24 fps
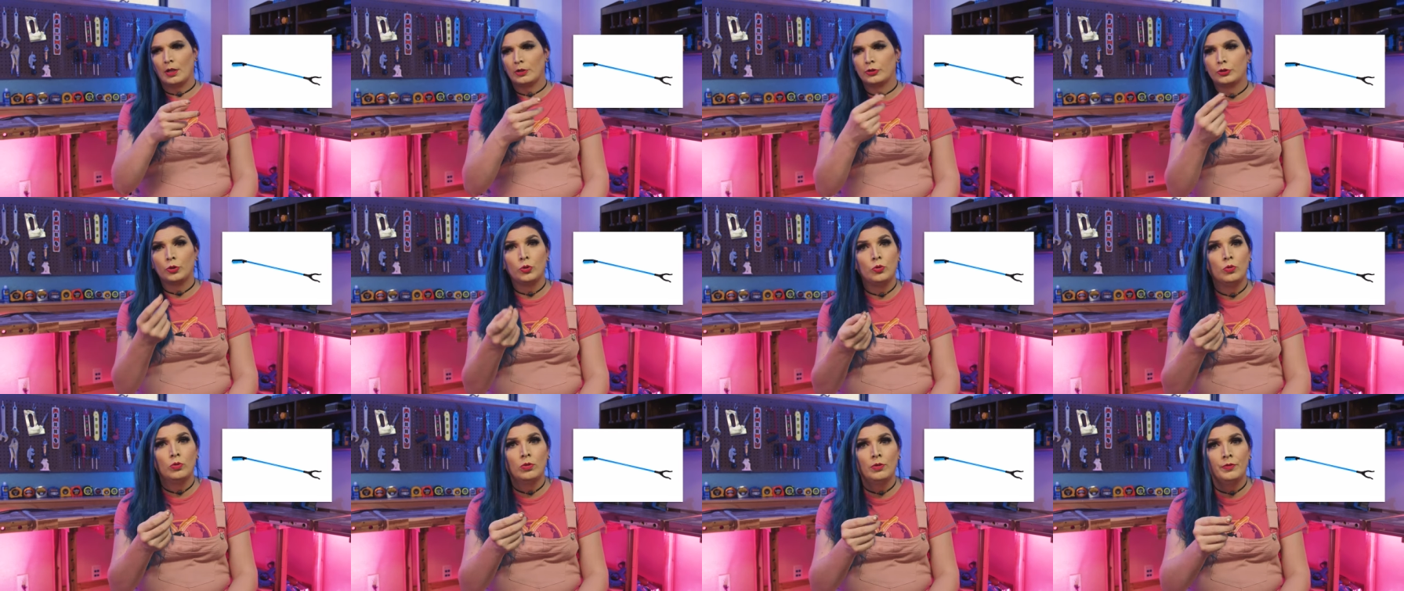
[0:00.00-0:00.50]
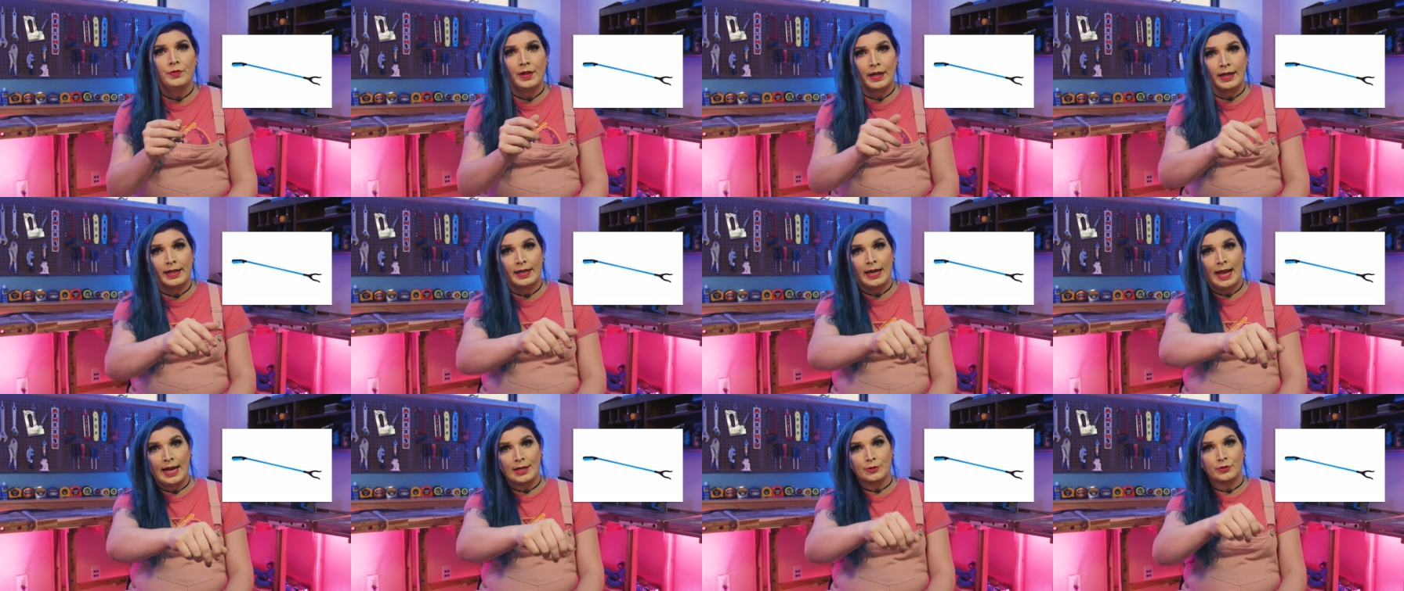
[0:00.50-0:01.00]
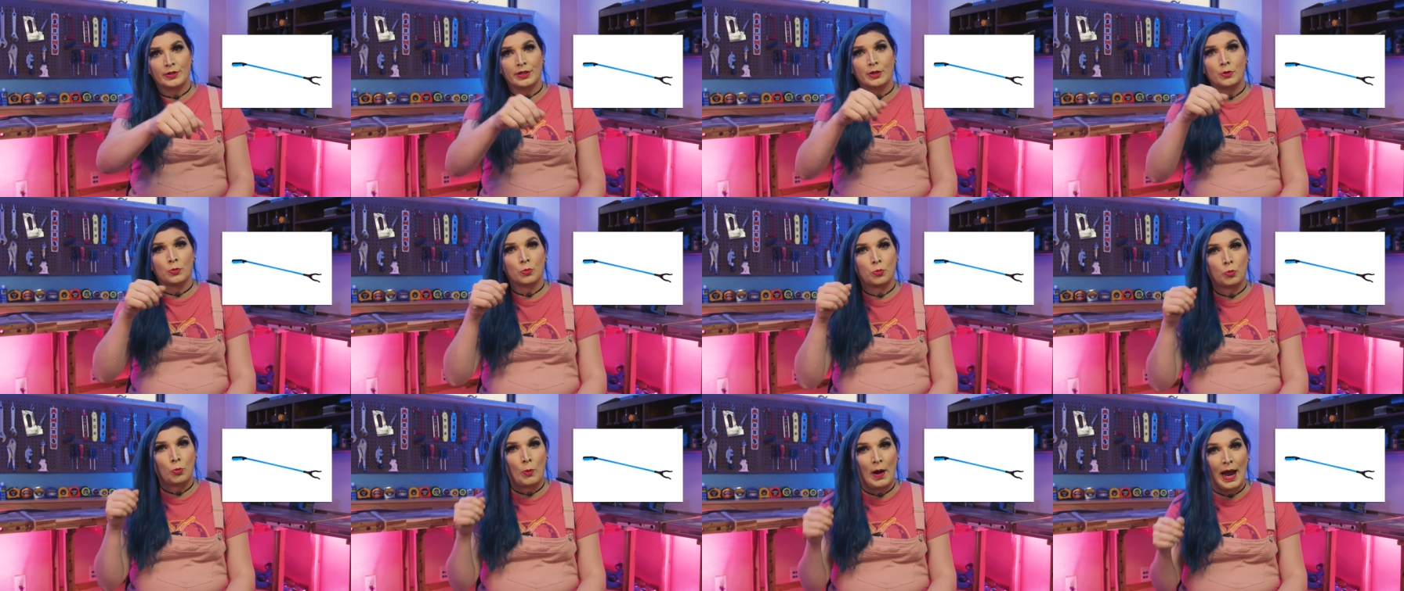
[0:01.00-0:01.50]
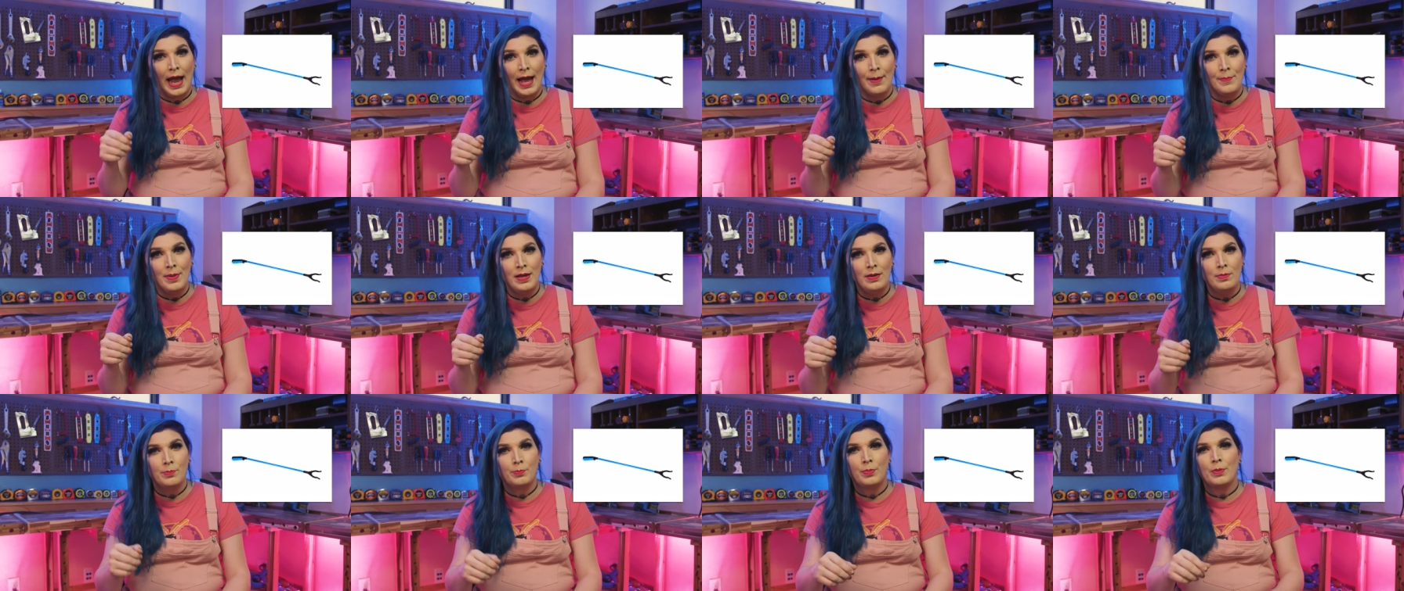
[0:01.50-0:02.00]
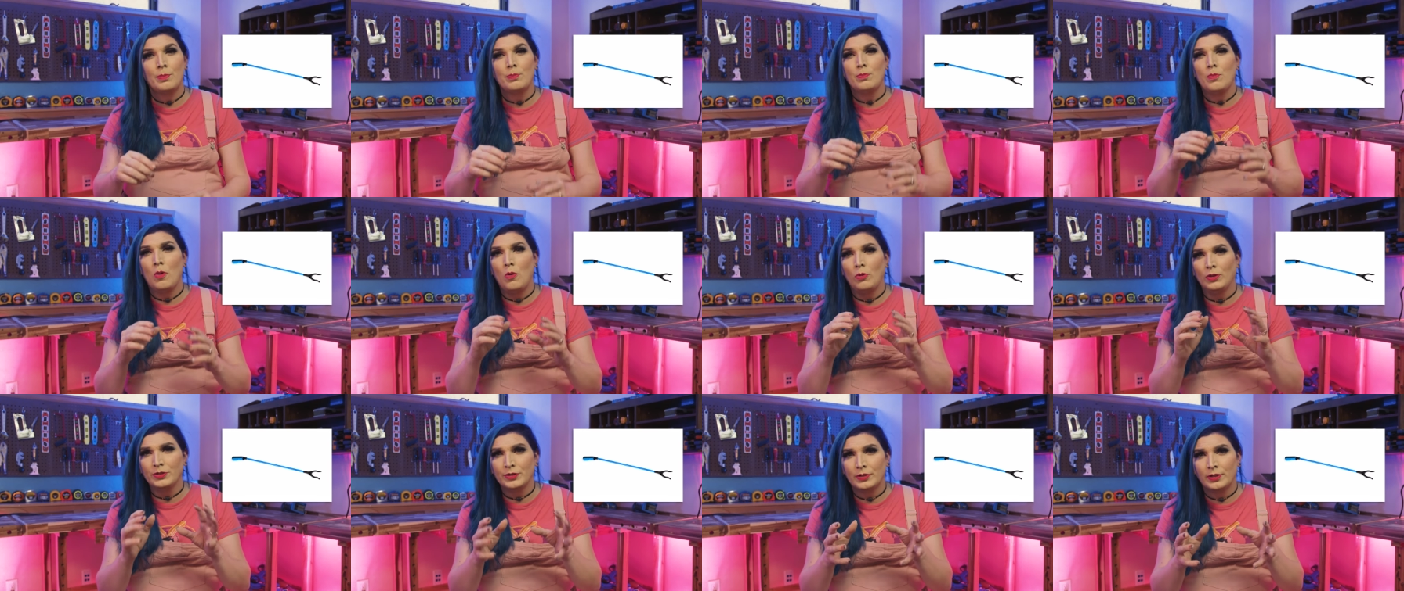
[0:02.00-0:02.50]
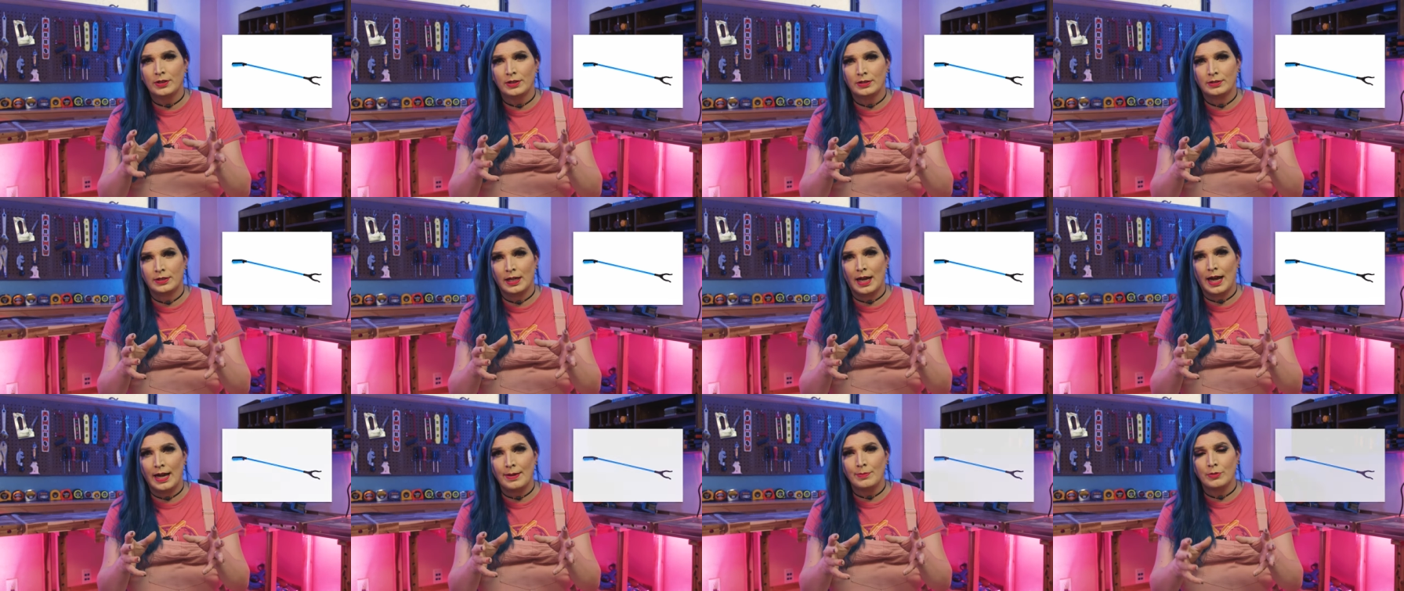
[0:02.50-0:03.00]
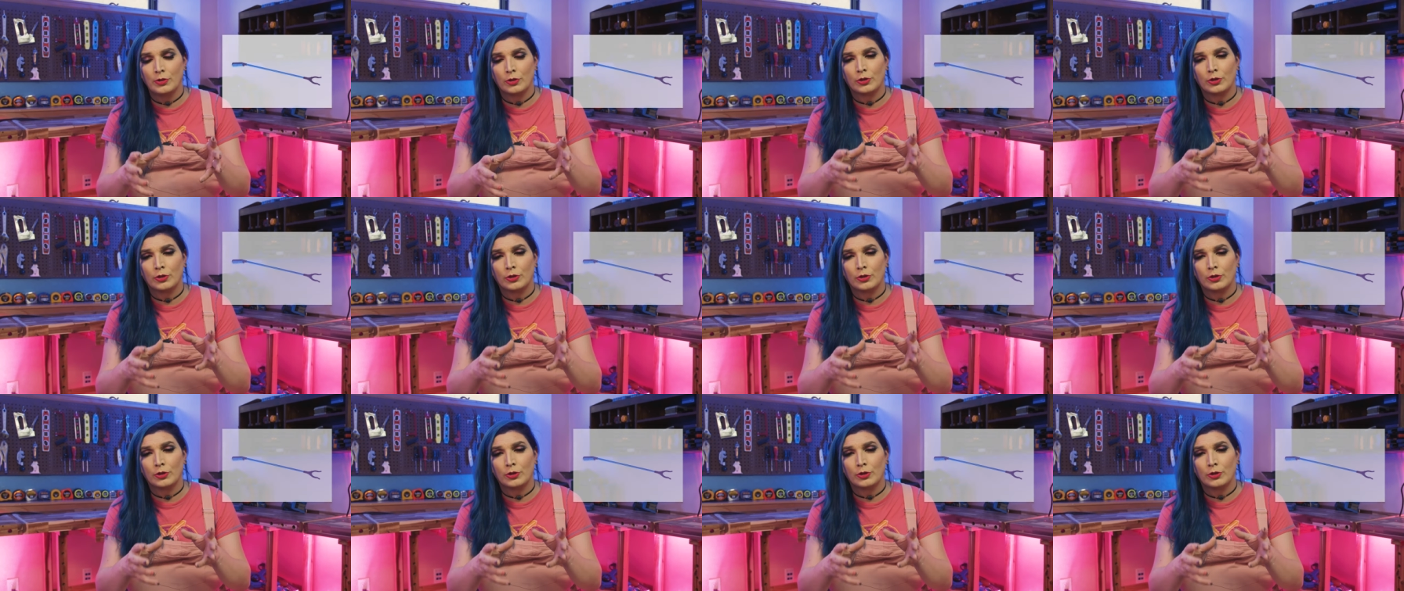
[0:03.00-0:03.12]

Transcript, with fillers: tool that can actually grab it, but most of the time,